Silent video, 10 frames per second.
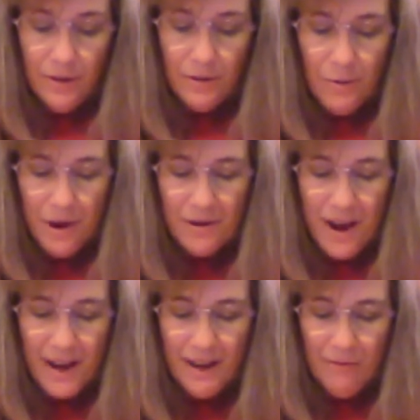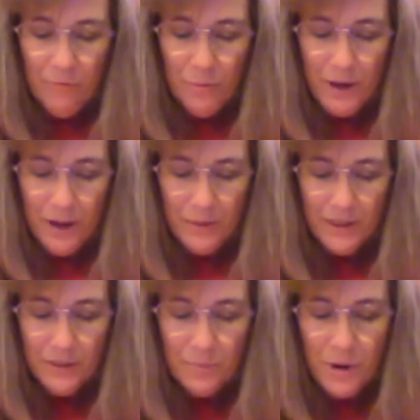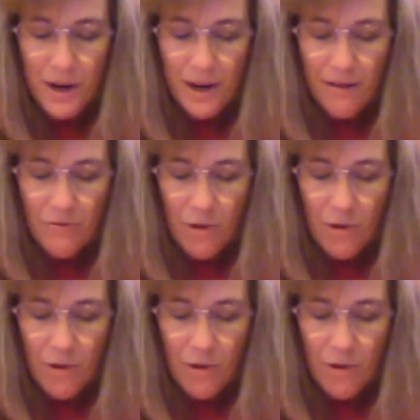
The water I give will become a spring of